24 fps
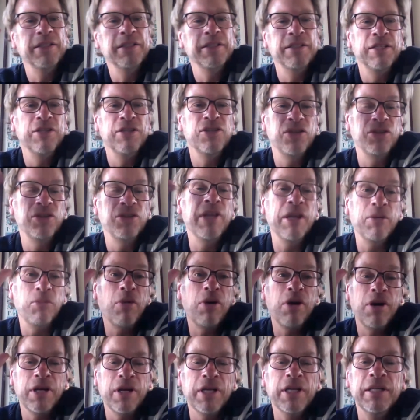was who they
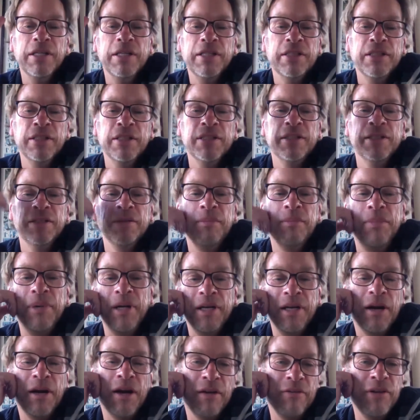wanted,
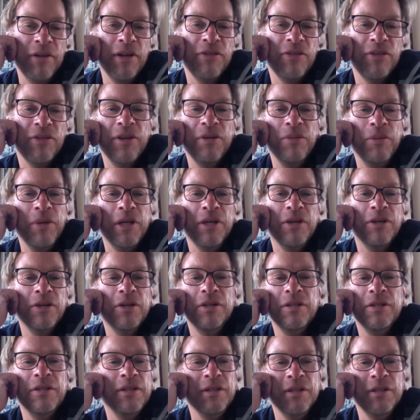but obviously we
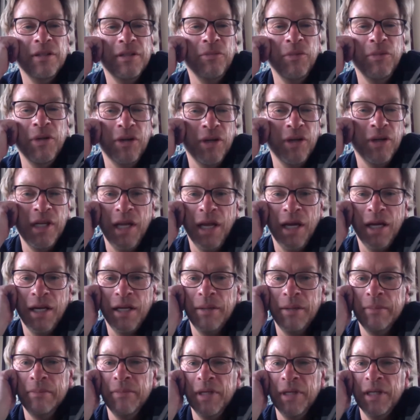couldn't get
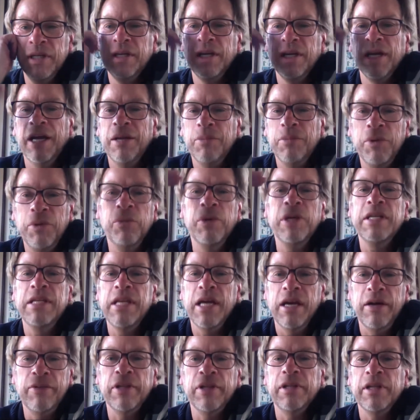him. And we went
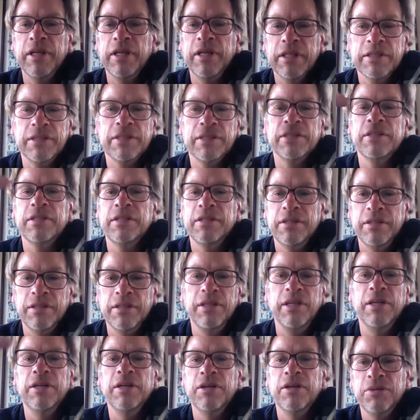down the list,
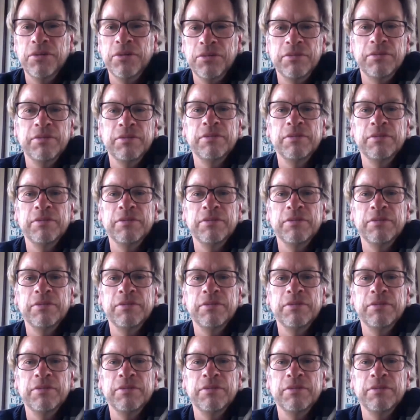you know,